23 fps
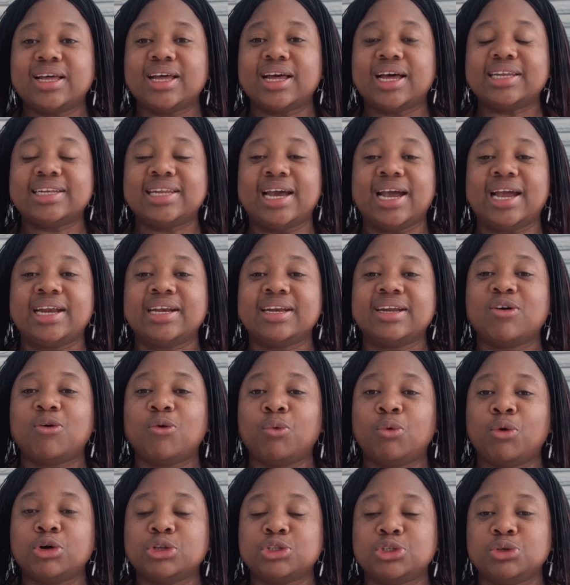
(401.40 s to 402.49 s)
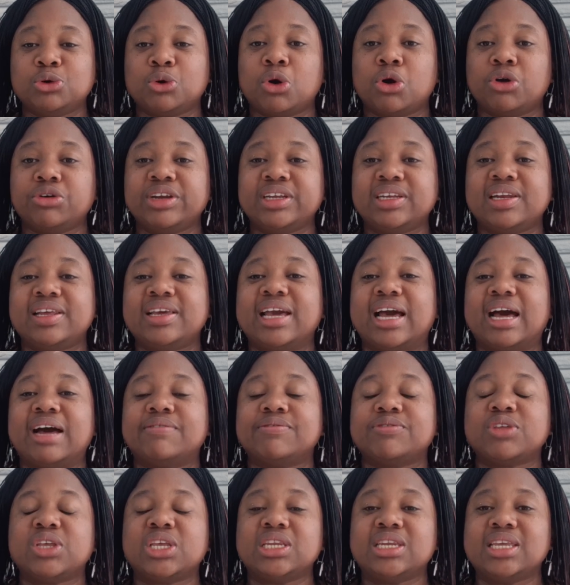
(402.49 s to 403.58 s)
than what you currently
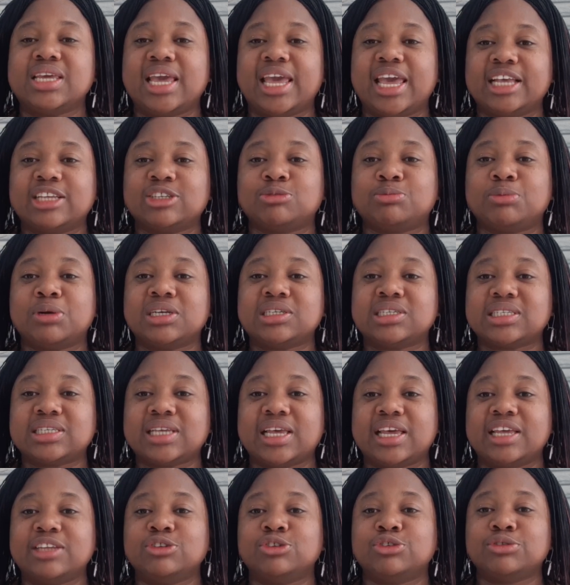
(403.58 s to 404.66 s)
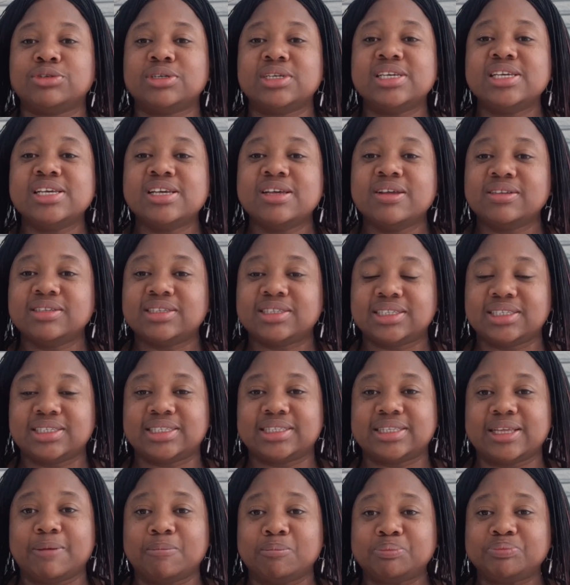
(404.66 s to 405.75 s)
have in the Express Entry
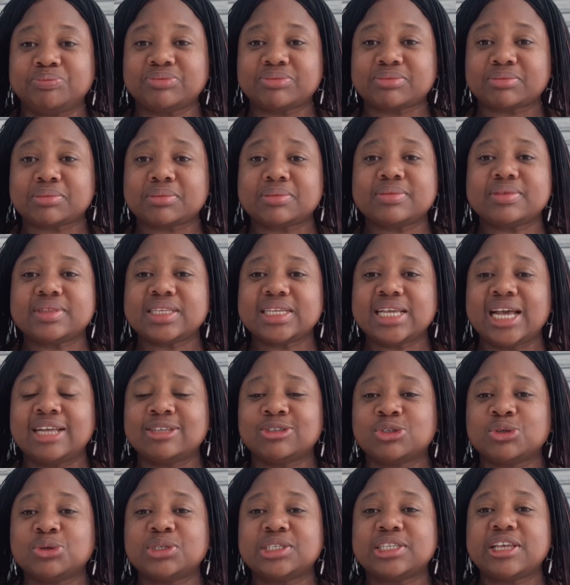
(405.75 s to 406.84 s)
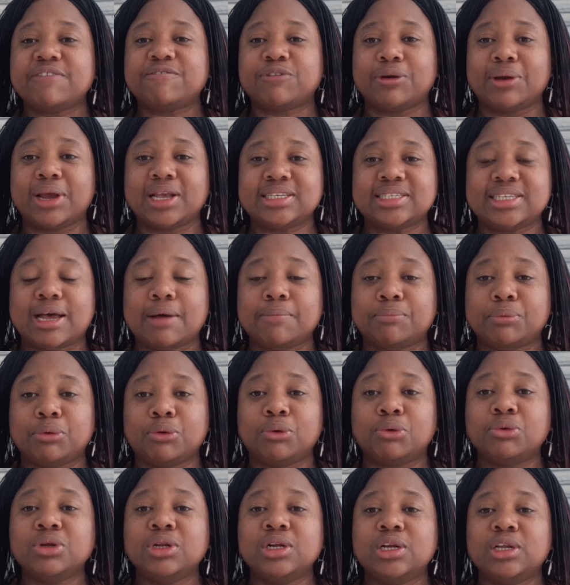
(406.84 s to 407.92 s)
system. And so say, for
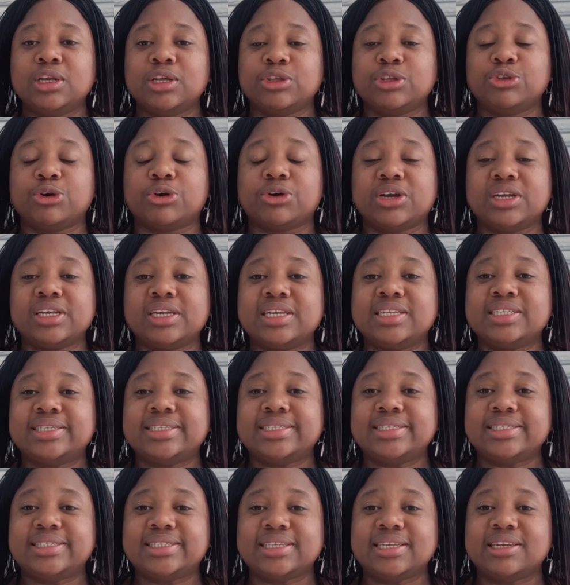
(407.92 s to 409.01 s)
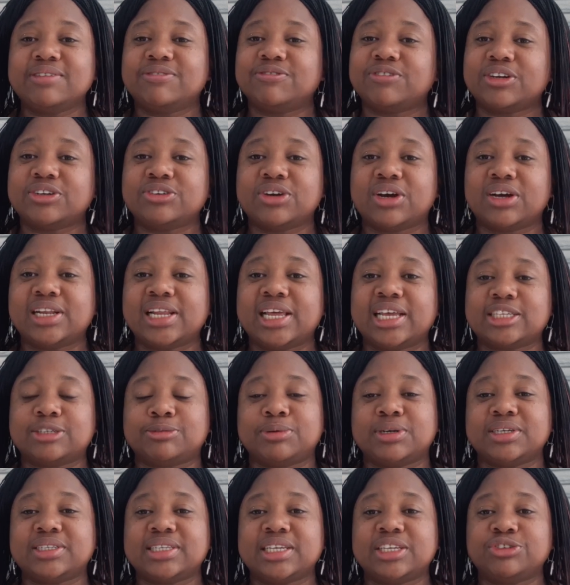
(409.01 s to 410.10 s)
example, you currently sit in the Federal
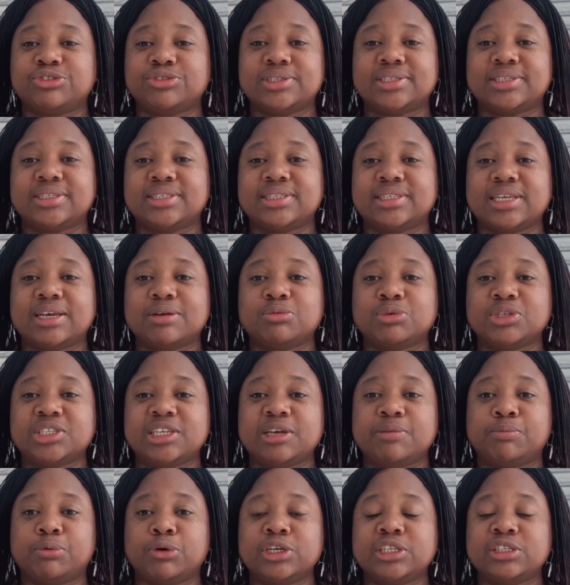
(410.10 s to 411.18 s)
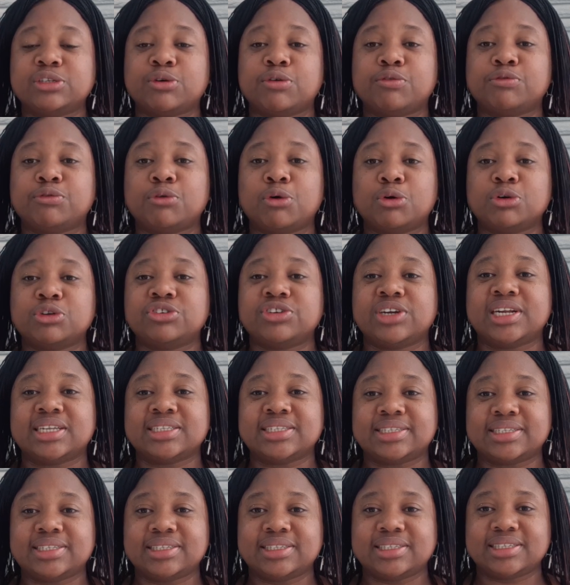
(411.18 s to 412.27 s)
Express Entry system with a point of
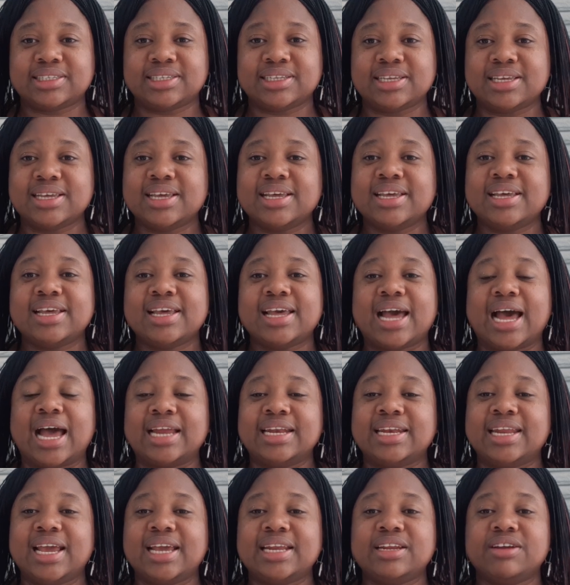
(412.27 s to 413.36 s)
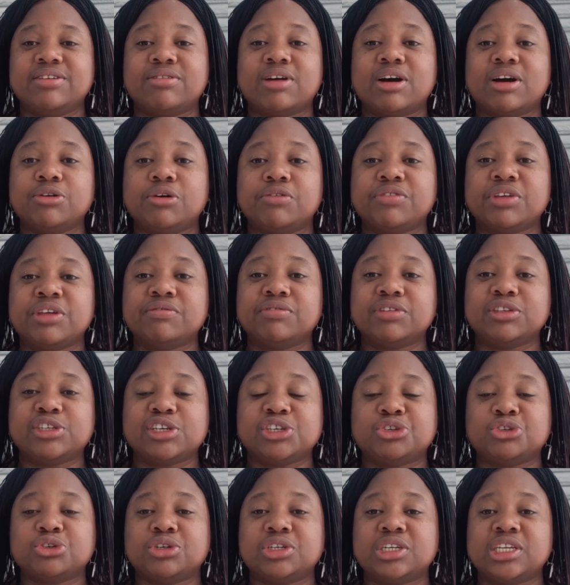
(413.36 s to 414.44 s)
460. And then a round of
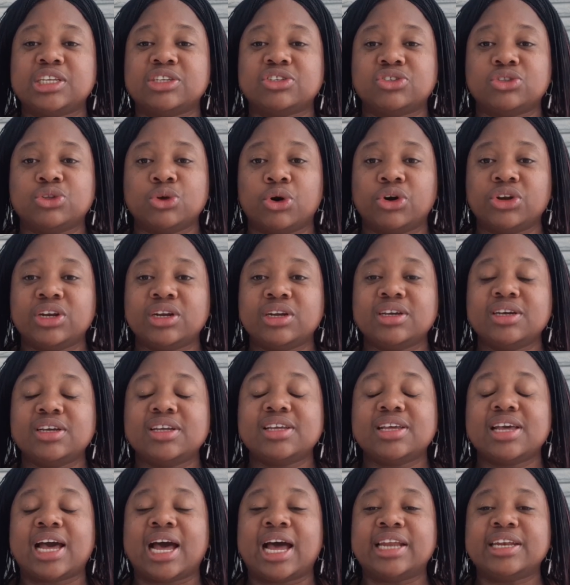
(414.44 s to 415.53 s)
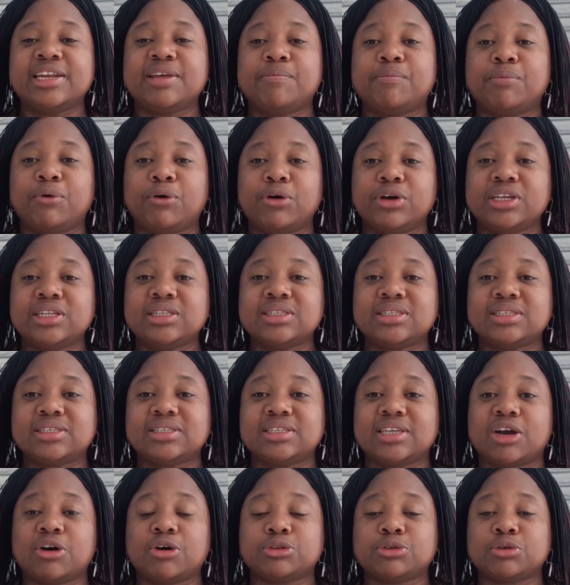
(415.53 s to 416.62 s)
invitation is done and
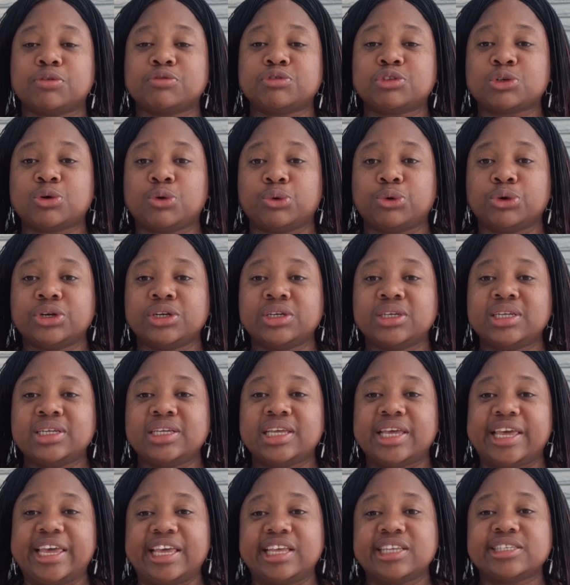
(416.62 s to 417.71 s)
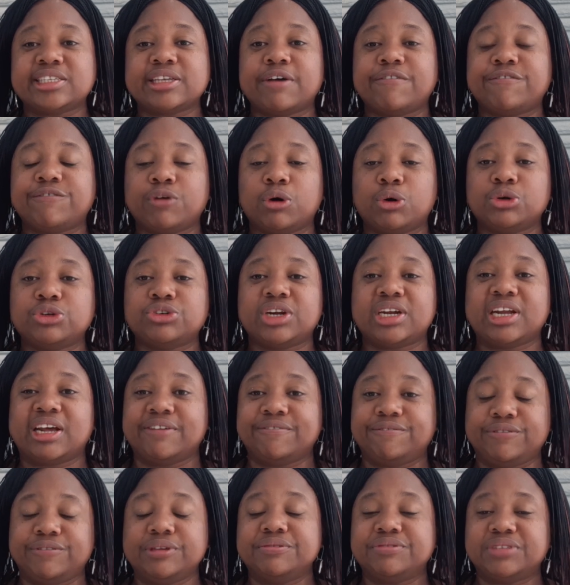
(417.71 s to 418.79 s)
the cutoff score is
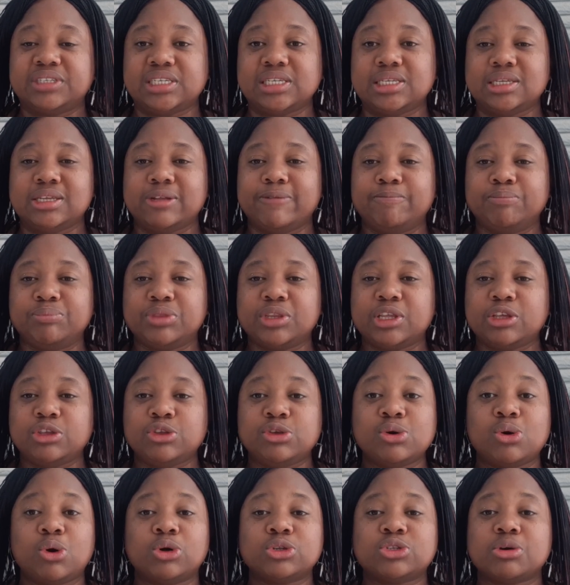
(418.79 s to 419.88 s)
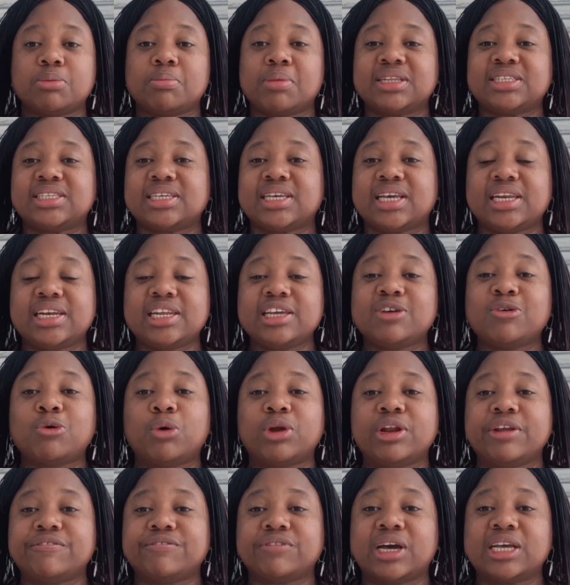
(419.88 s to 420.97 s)
450. You automatically
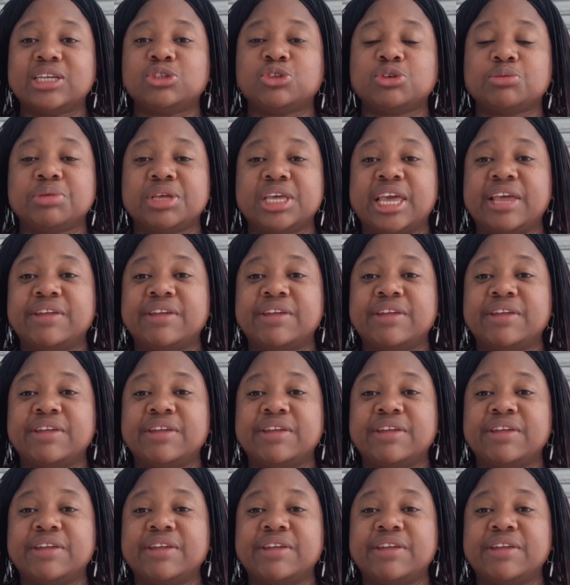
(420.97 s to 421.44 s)
qualify to be